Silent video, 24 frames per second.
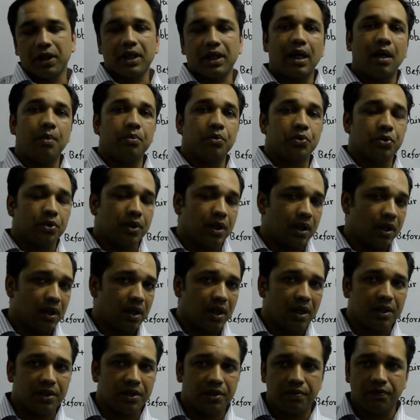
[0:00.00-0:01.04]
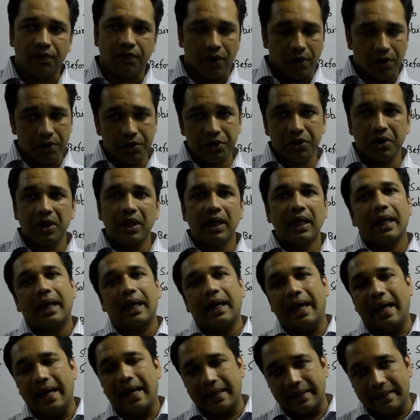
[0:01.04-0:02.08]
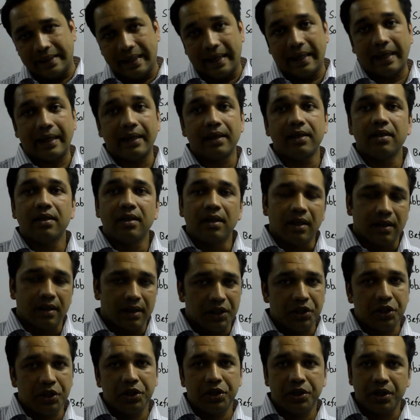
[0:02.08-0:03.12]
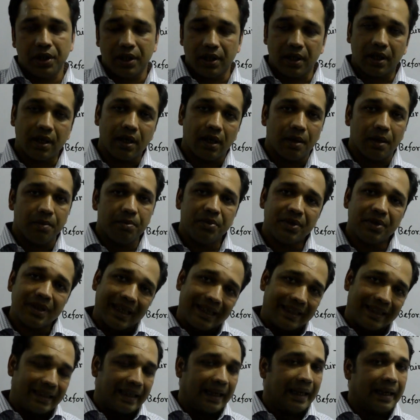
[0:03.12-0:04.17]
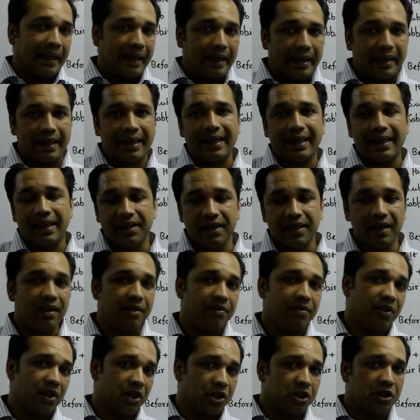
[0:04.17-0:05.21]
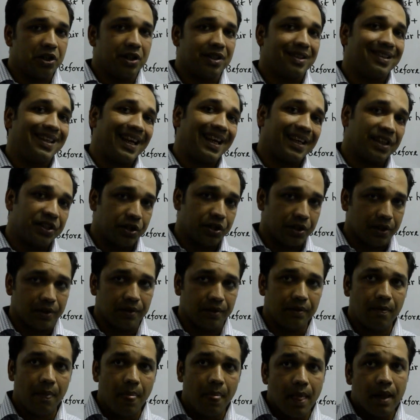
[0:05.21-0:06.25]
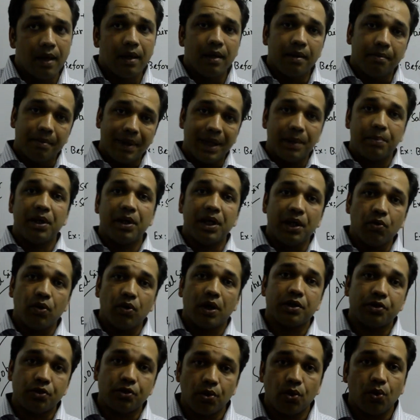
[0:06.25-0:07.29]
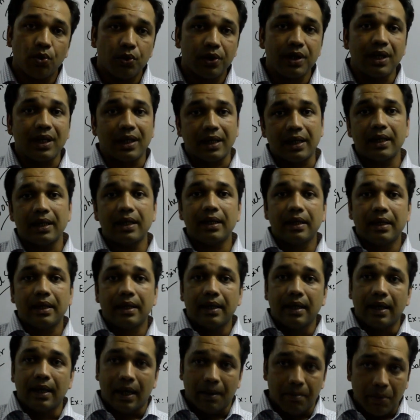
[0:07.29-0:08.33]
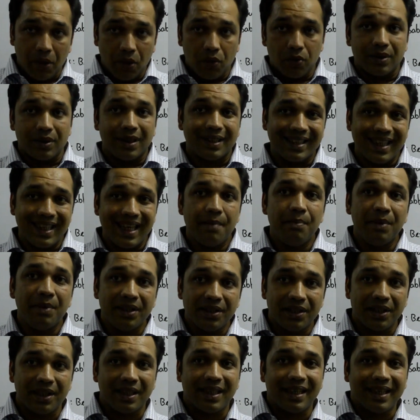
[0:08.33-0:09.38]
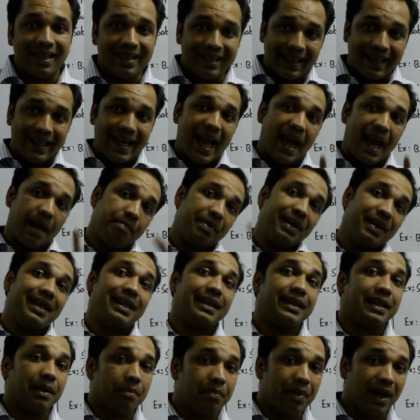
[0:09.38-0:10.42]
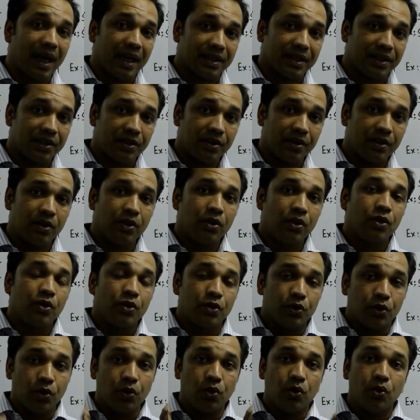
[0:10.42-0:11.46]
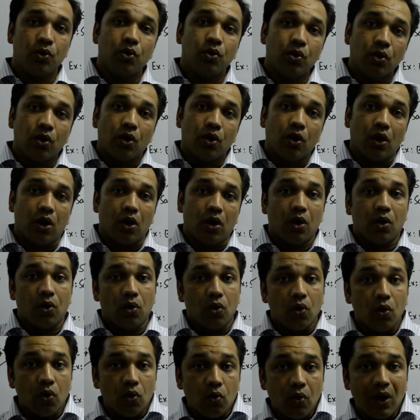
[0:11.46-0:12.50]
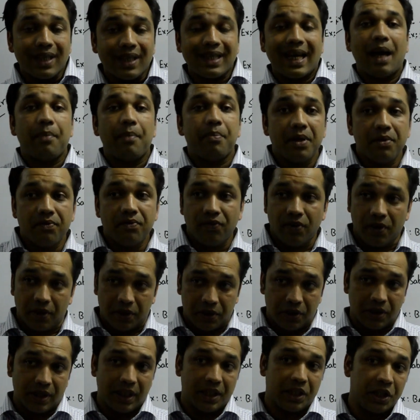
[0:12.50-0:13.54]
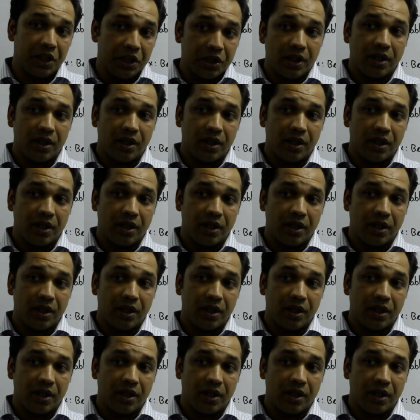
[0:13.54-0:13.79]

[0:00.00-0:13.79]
come to the class first, and then the teacher comes and then he delivers his lecture. Maybe you are talking about the same incident that happened in the past. So what happened first? The